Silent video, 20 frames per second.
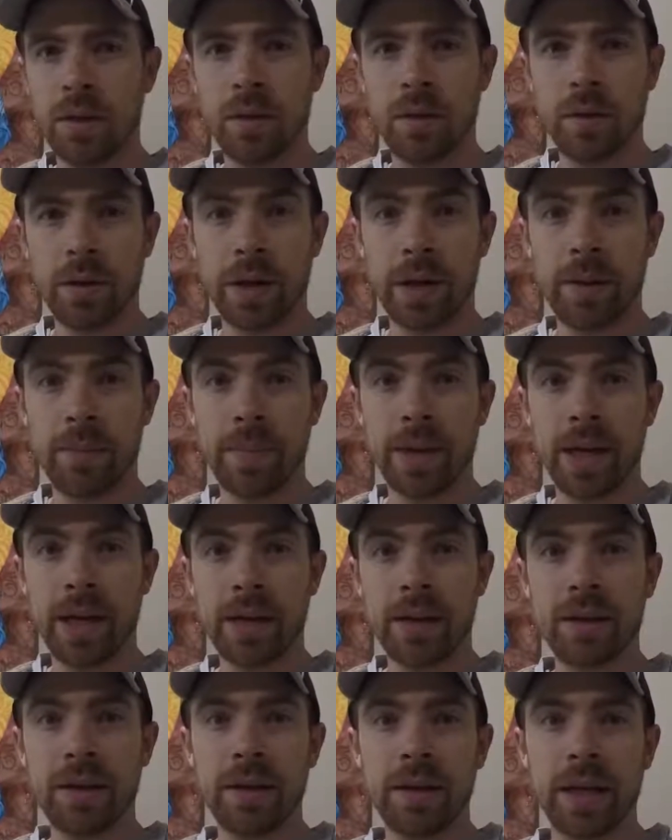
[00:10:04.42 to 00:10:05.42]
Okay, I'm
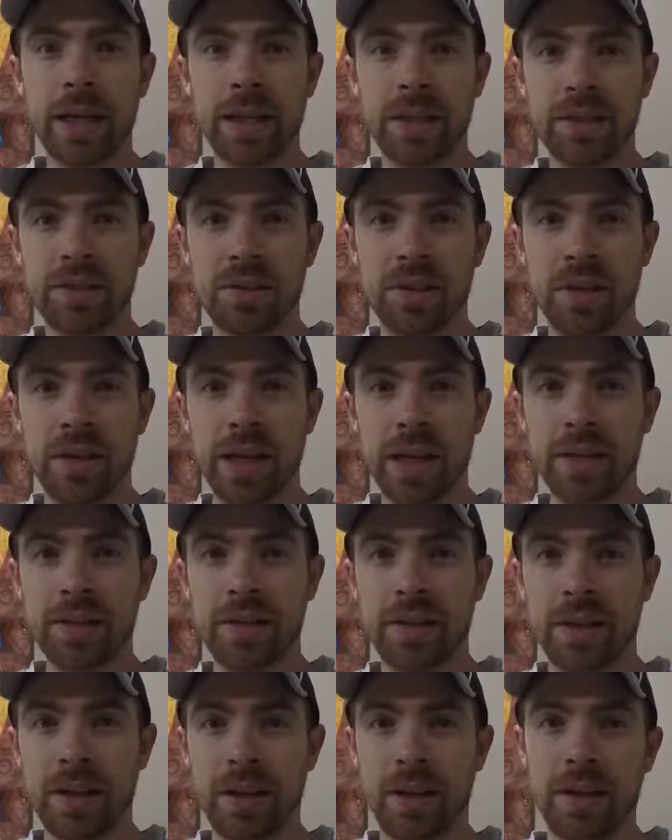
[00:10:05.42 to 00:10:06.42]
back, and it's the
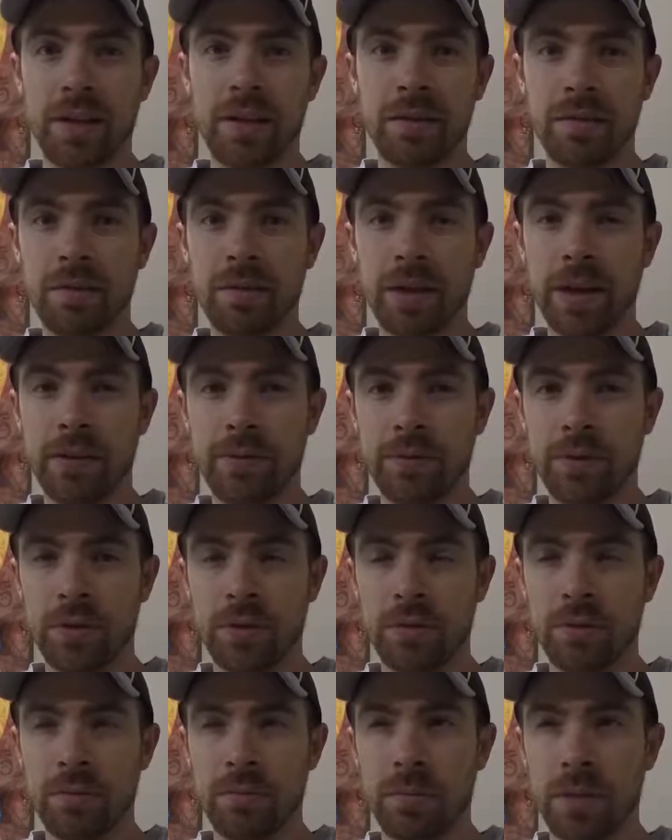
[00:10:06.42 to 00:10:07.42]
next day
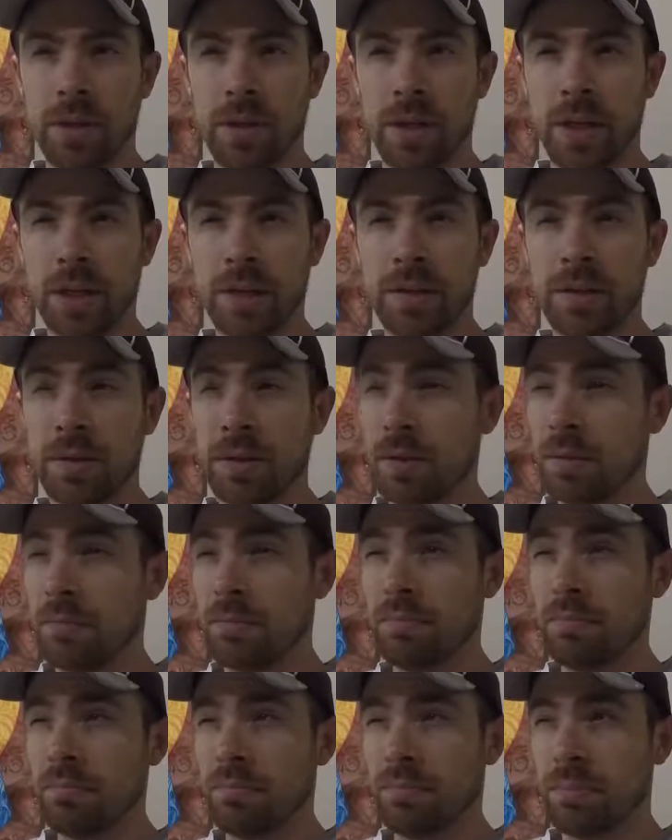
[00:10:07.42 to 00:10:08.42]
after the next
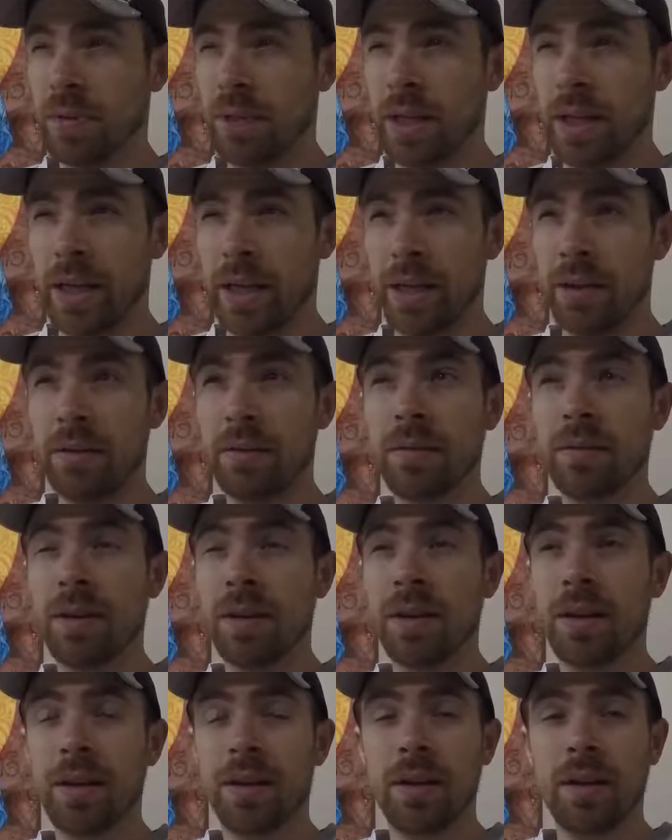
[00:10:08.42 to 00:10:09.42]
day
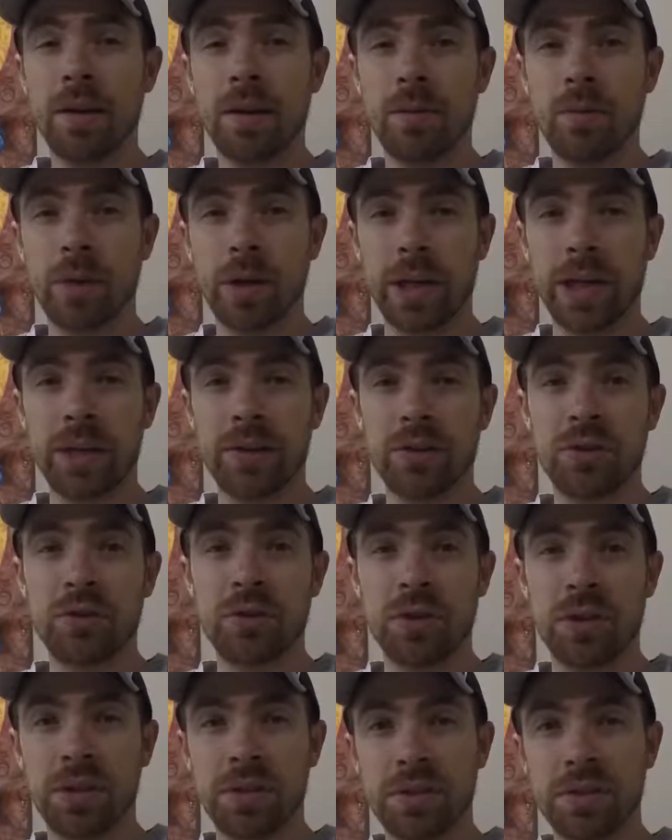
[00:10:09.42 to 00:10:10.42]
of when I got the
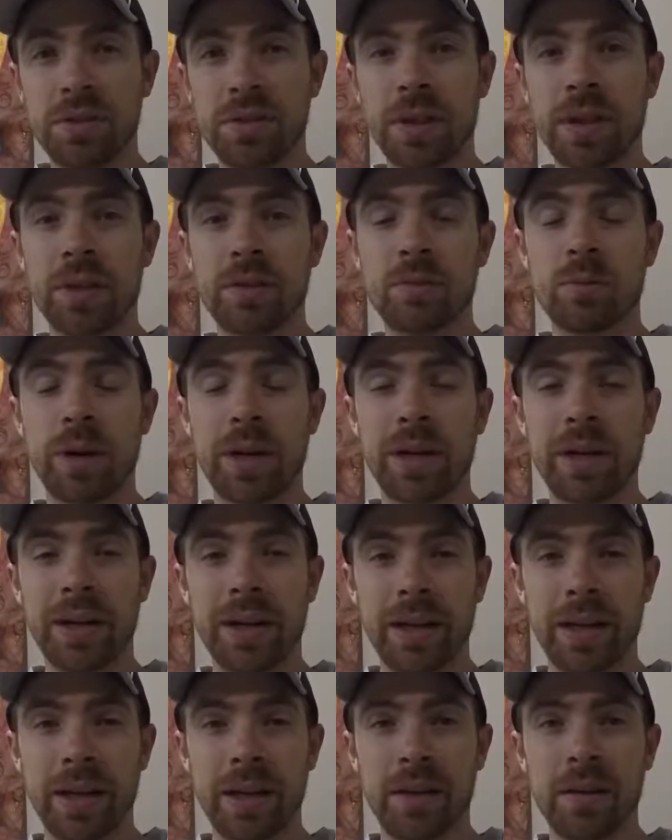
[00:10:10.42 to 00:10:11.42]
trees, and it's raining
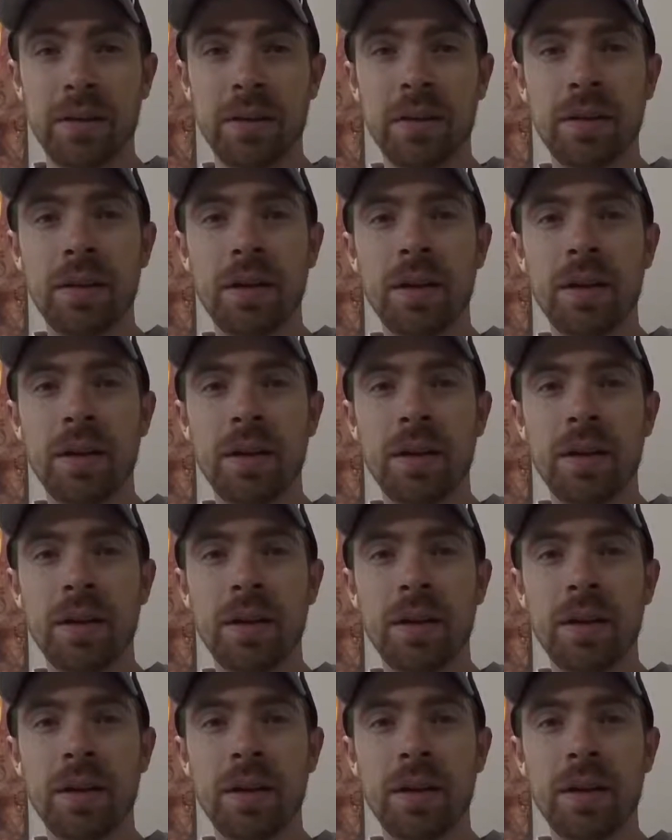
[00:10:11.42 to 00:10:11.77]
again.